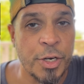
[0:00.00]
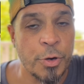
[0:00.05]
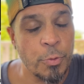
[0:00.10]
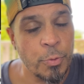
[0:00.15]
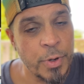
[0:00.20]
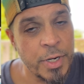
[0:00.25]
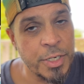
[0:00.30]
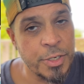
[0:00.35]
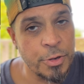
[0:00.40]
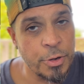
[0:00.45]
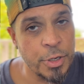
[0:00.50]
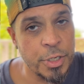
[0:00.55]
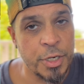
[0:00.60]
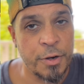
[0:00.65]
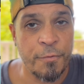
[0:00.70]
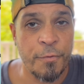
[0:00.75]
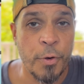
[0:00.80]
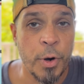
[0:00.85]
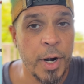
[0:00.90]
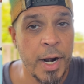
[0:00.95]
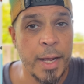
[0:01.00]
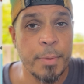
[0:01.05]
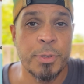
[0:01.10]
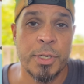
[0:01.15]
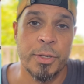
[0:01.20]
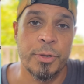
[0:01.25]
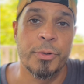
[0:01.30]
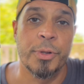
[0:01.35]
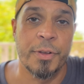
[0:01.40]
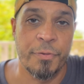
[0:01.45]
research for
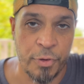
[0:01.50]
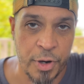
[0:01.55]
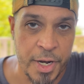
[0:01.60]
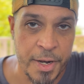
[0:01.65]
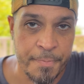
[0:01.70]
absolutely free.